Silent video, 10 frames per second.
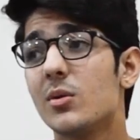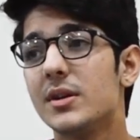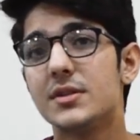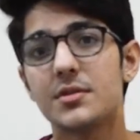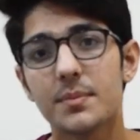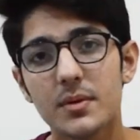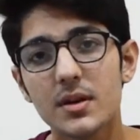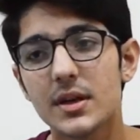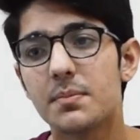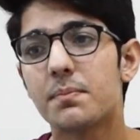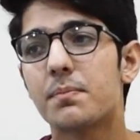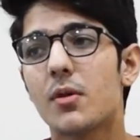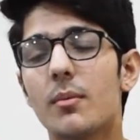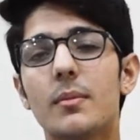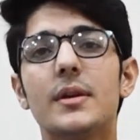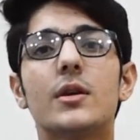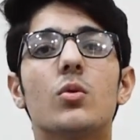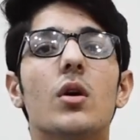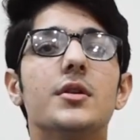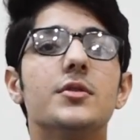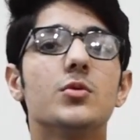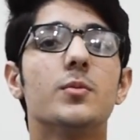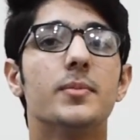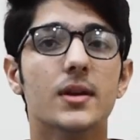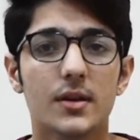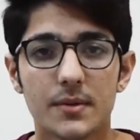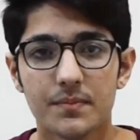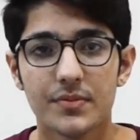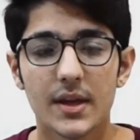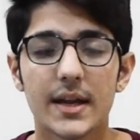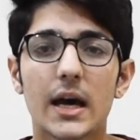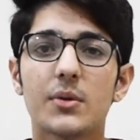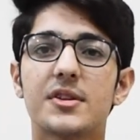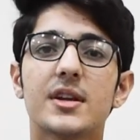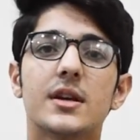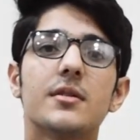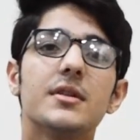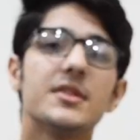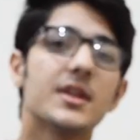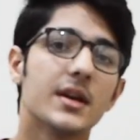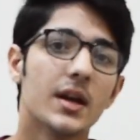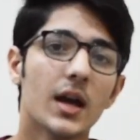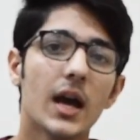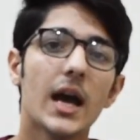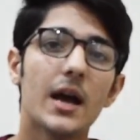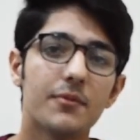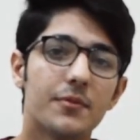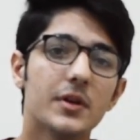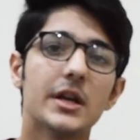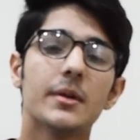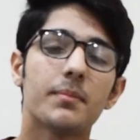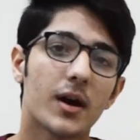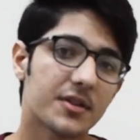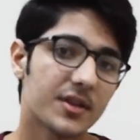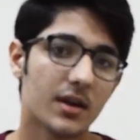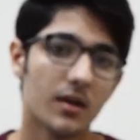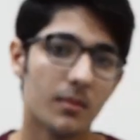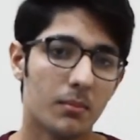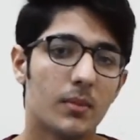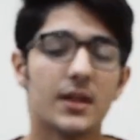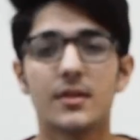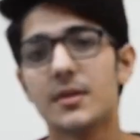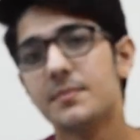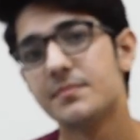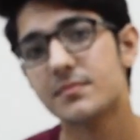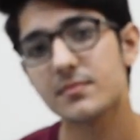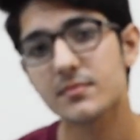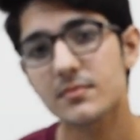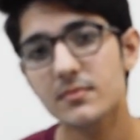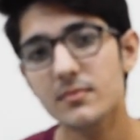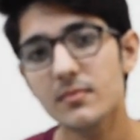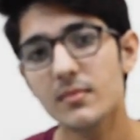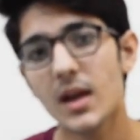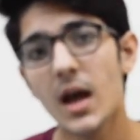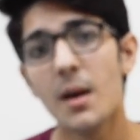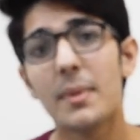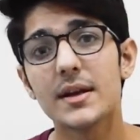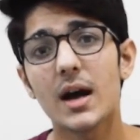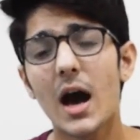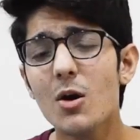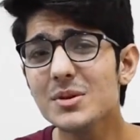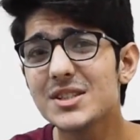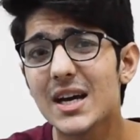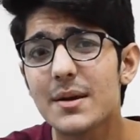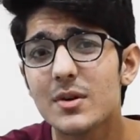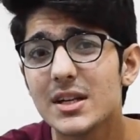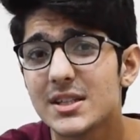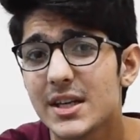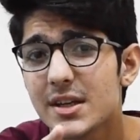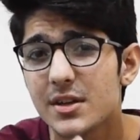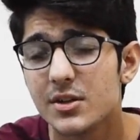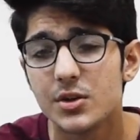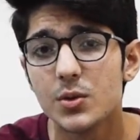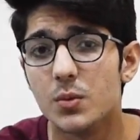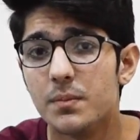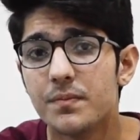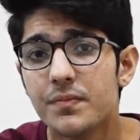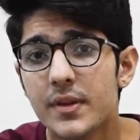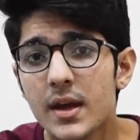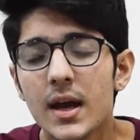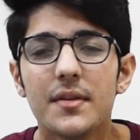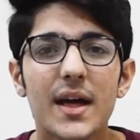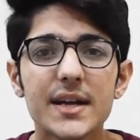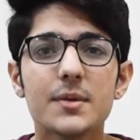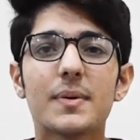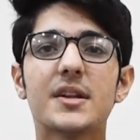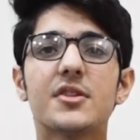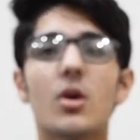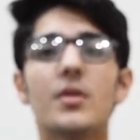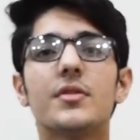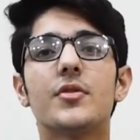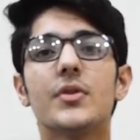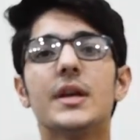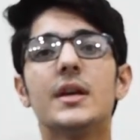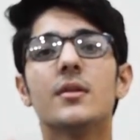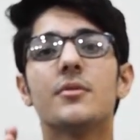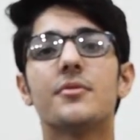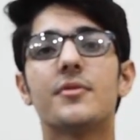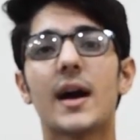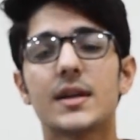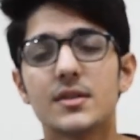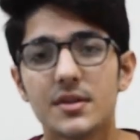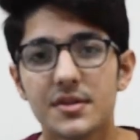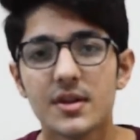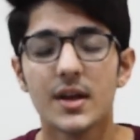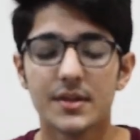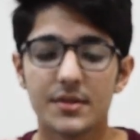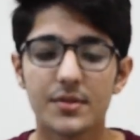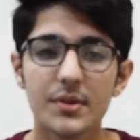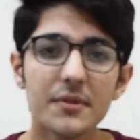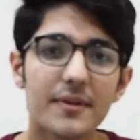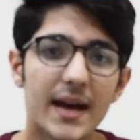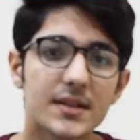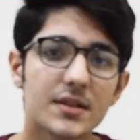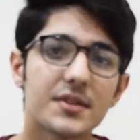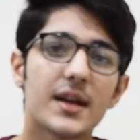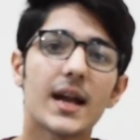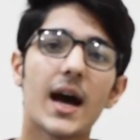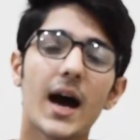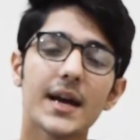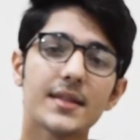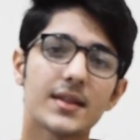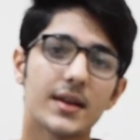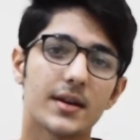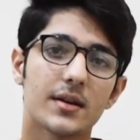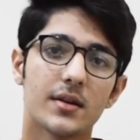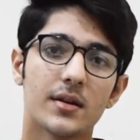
only tripled, it probably quadrupled, and now it's increasing every passing month. But how much time will it take you? That depends on 3 factors. The 3 factors that I think